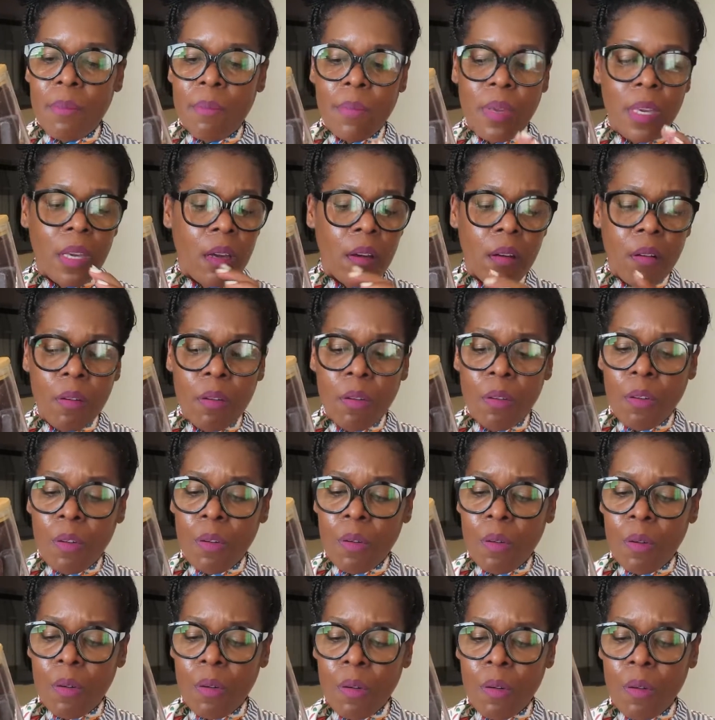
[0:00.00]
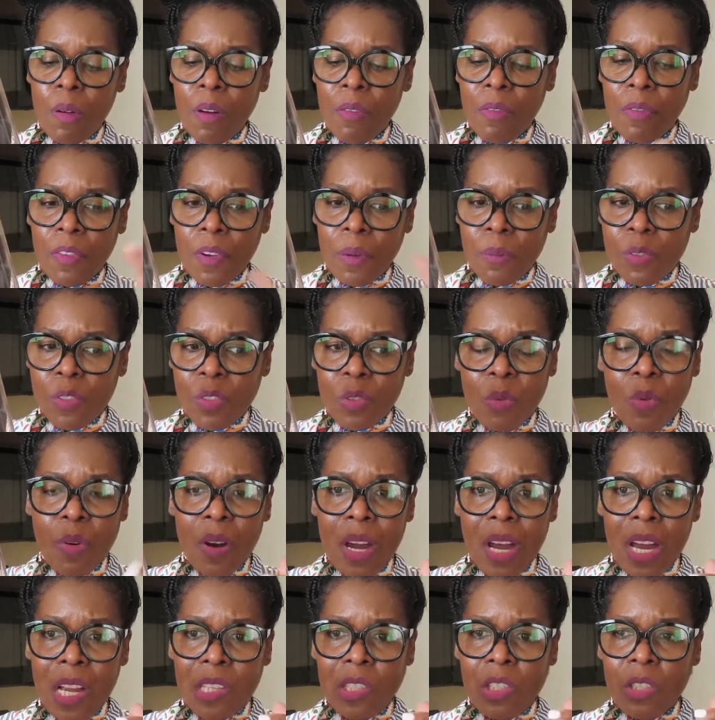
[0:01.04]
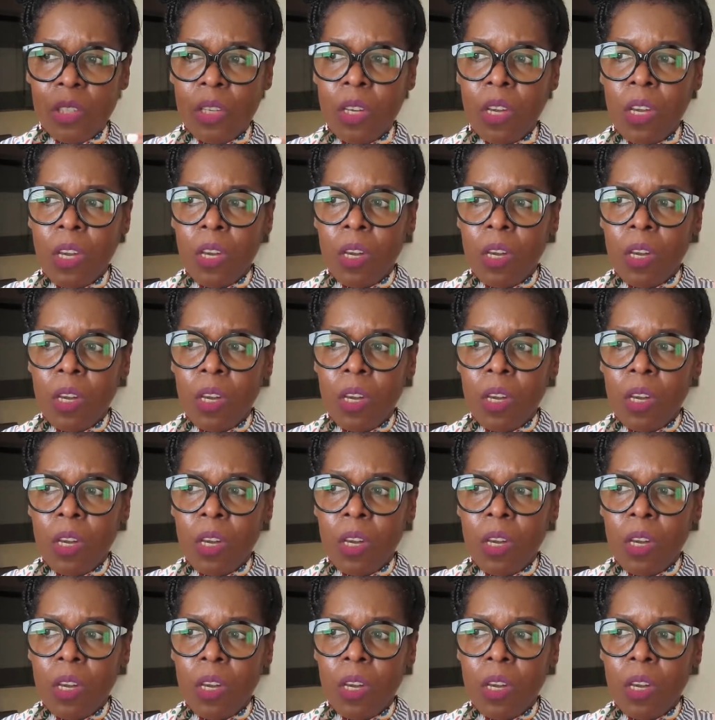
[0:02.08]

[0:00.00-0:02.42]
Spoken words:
make cocoa from scratch